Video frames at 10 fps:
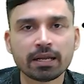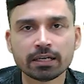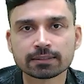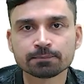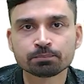
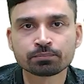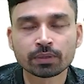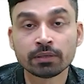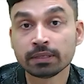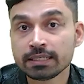pilots.
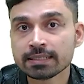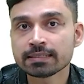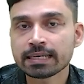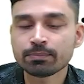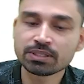In the
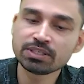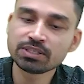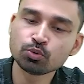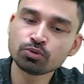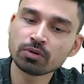recent time
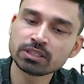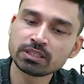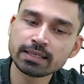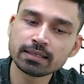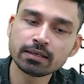since
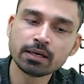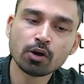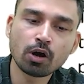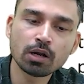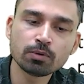2010,
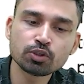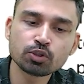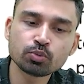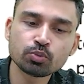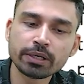almost
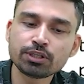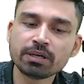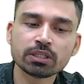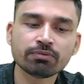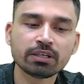20
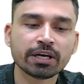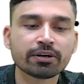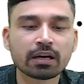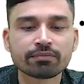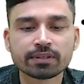MiG-21
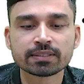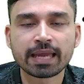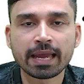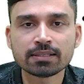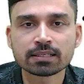aircraft has
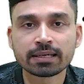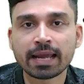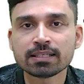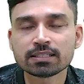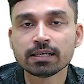
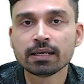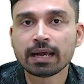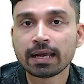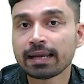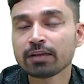crashed.
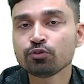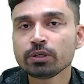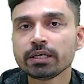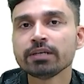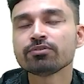And
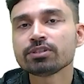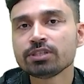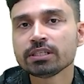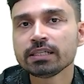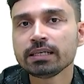actually,
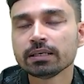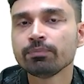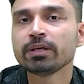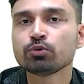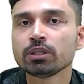interestingly,
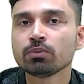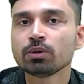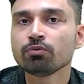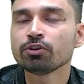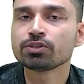
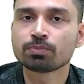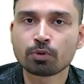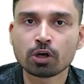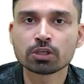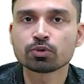MiG-21 was
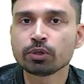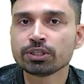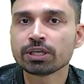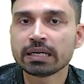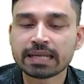brought to
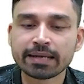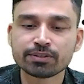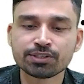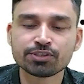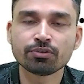India in
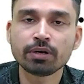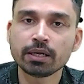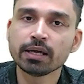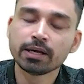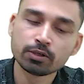
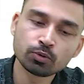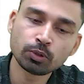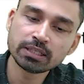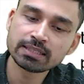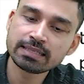1963. So
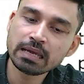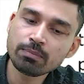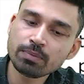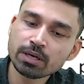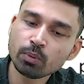in the
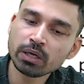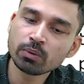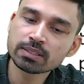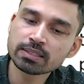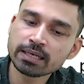same year when it
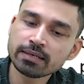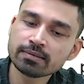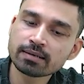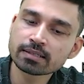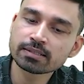was
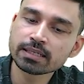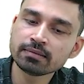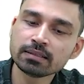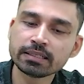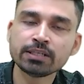inducted
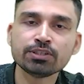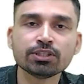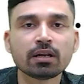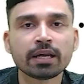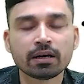in the
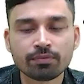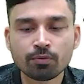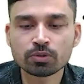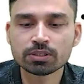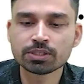Indian Air
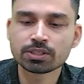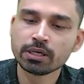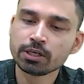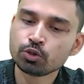Forces,